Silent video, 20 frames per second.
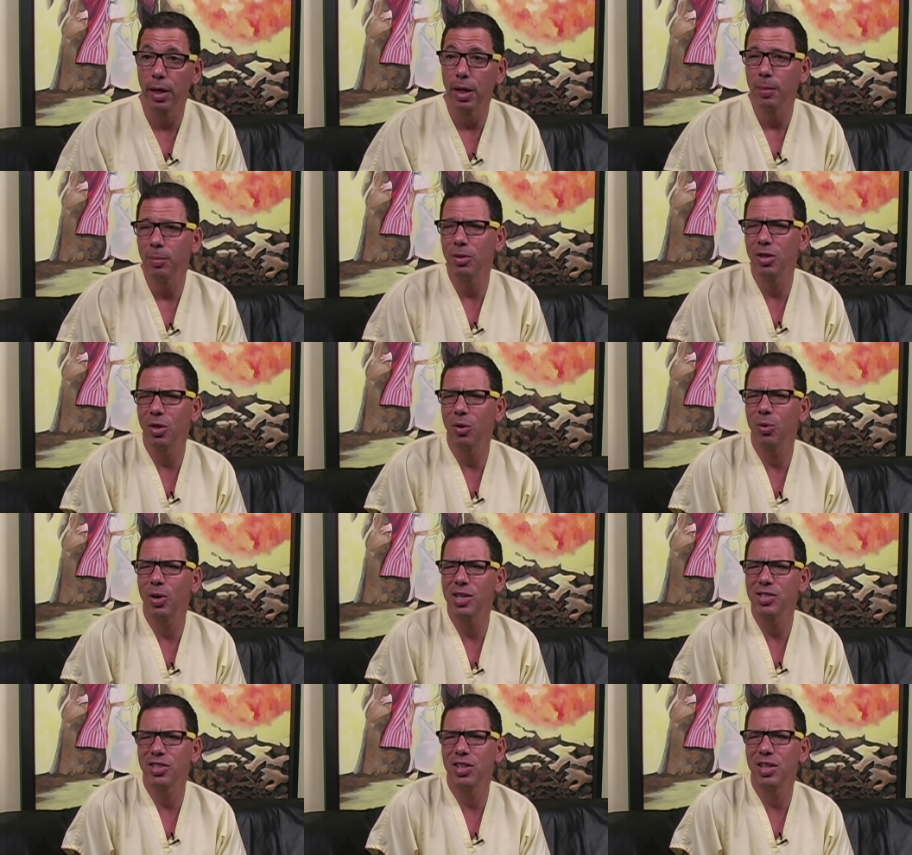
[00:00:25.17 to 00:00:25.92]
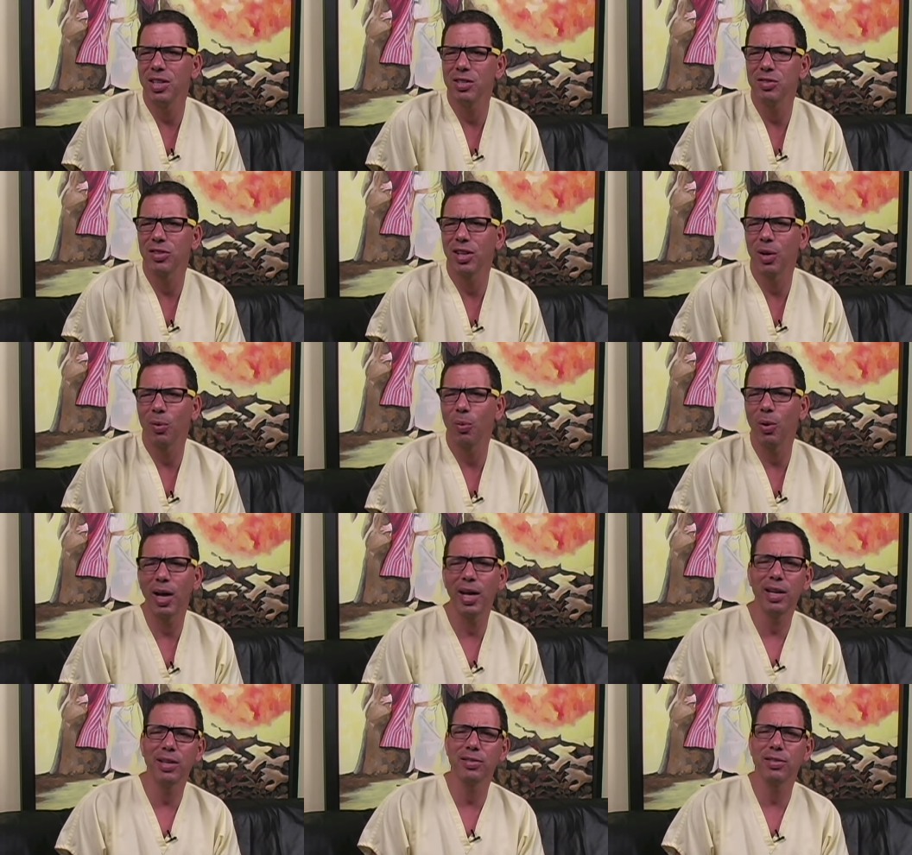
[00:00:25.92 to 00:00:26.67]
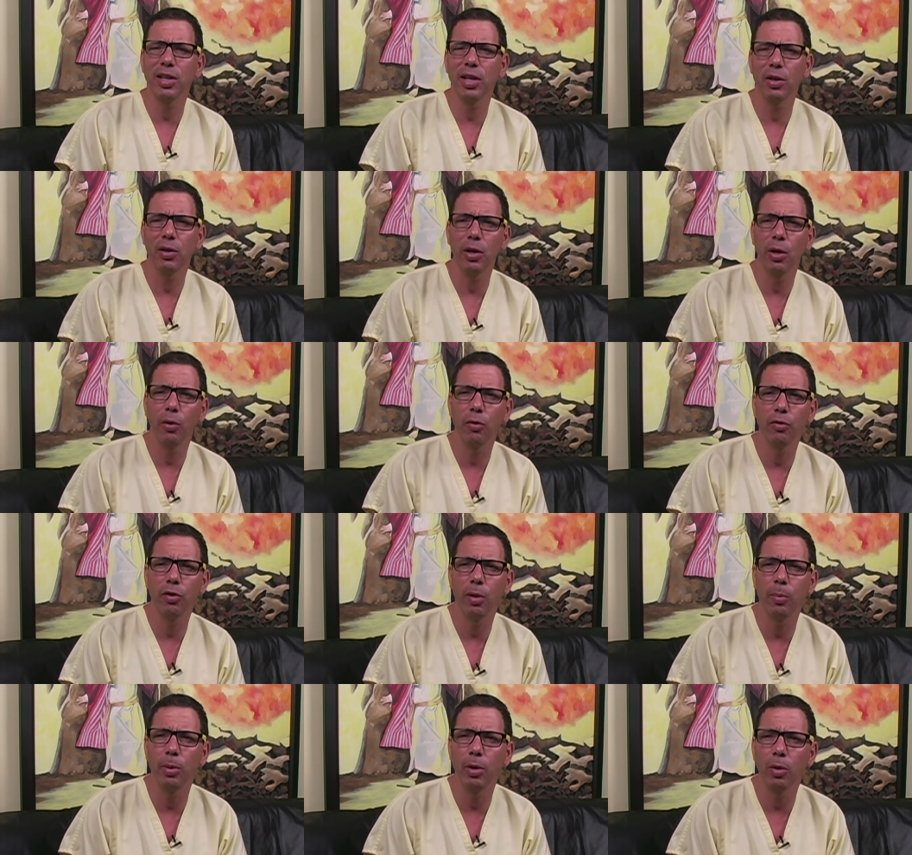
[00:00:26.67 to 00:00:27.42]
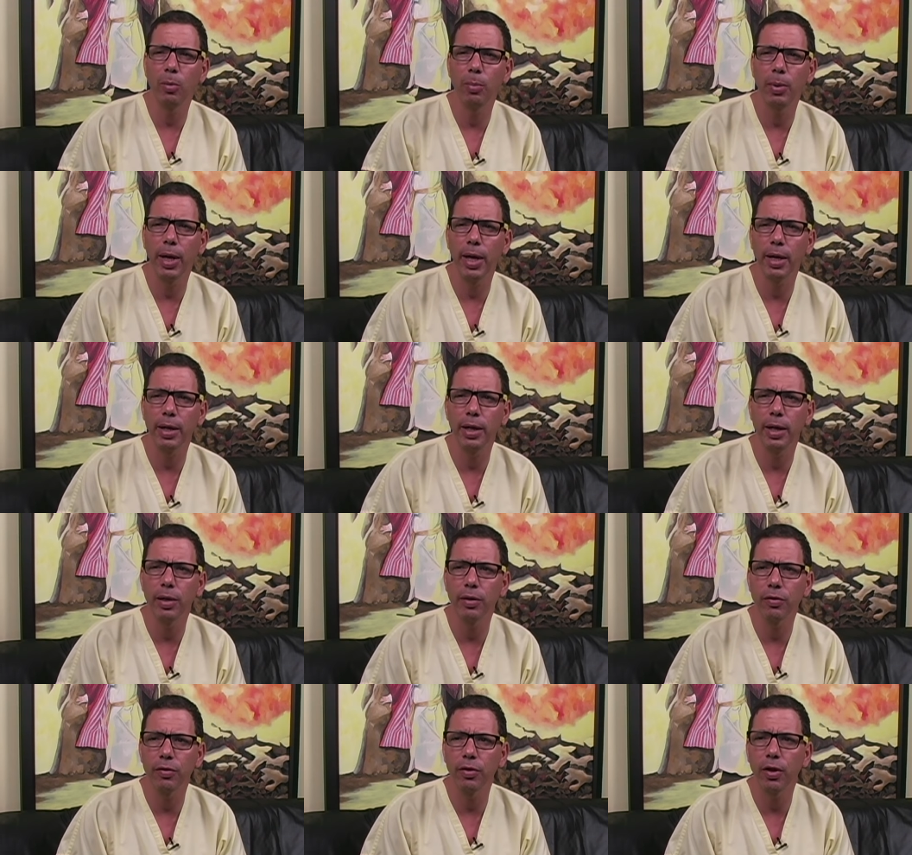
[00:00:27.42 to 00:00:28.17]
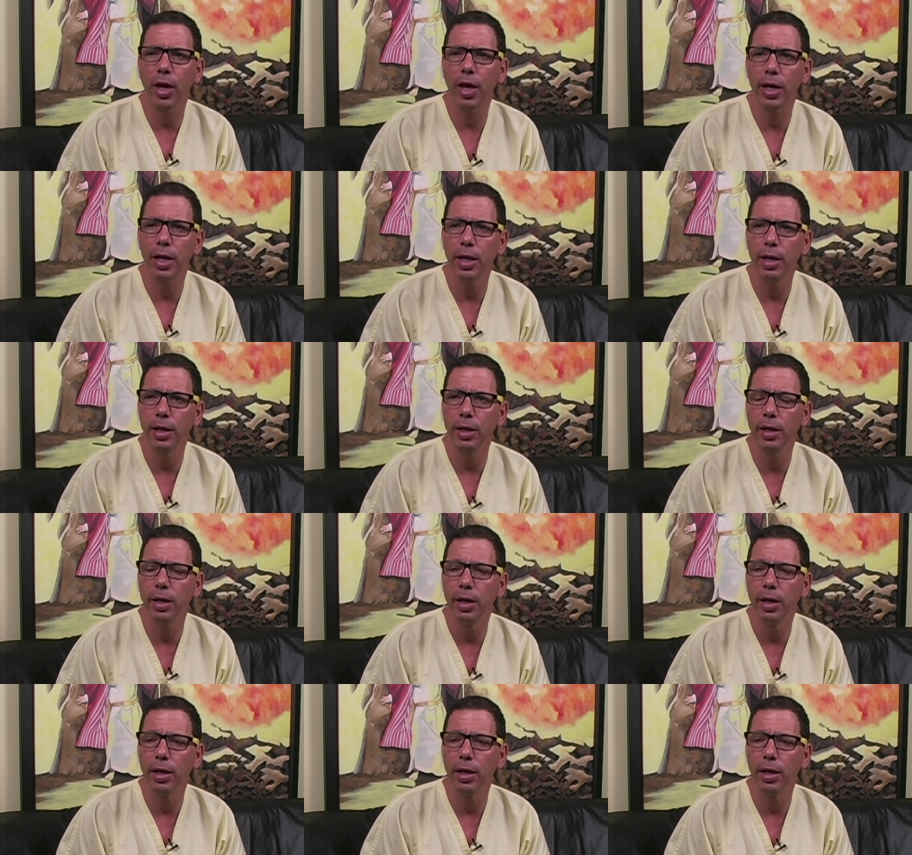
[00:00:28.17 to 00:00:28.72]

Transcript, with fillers: But the question is, like, why does the iliotibial band get tight?